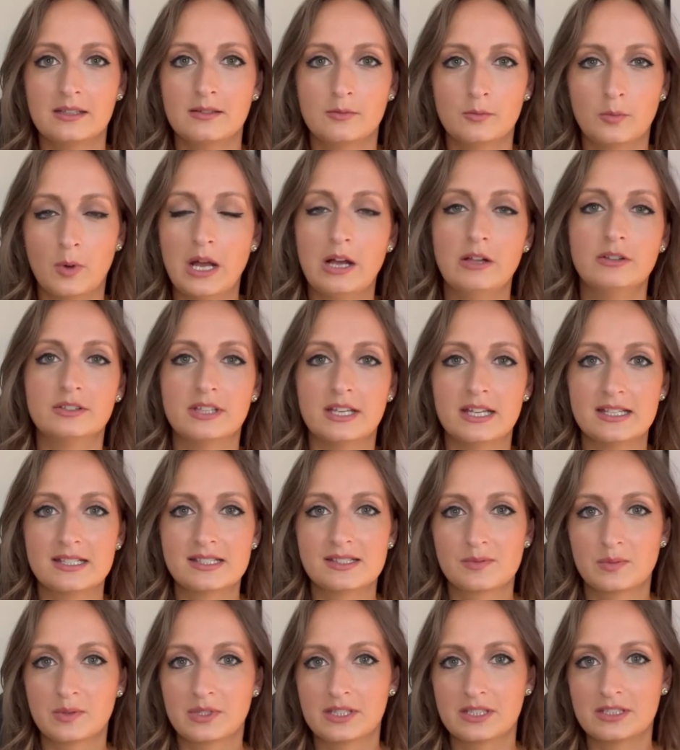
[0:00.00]

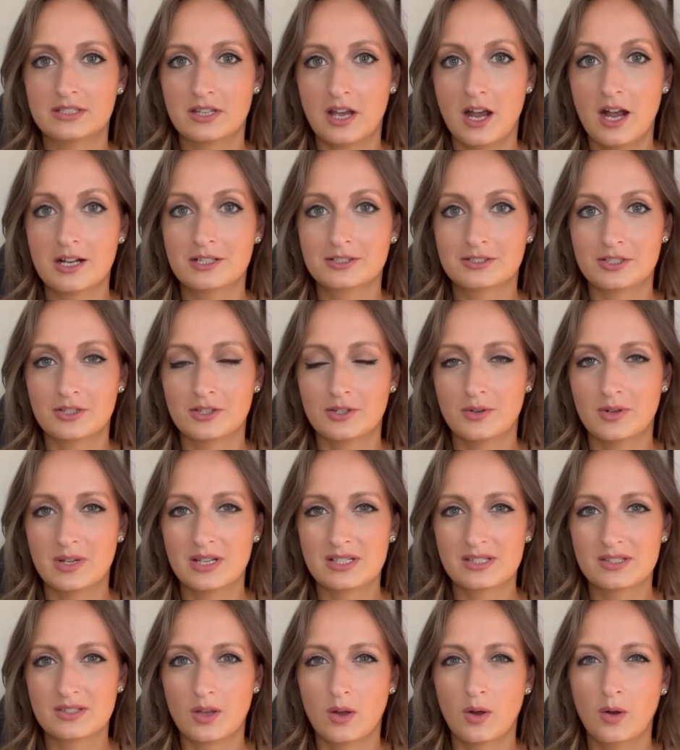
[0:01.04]
wellness with a doctor who
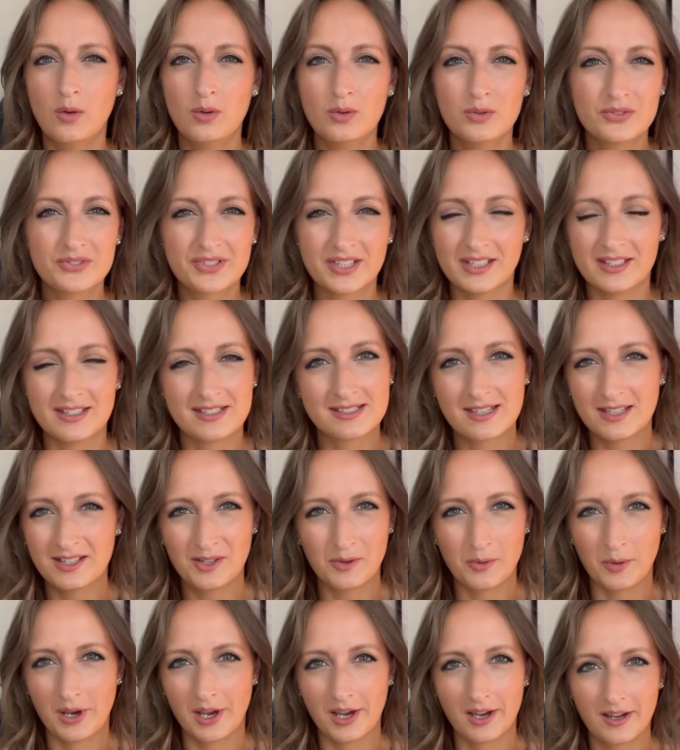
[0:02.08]
has holes in his
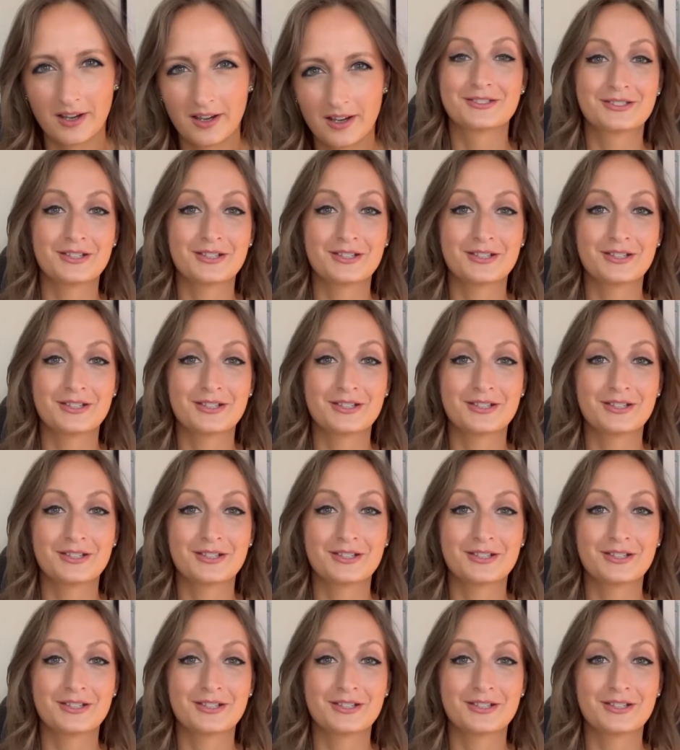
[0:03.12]
underwear?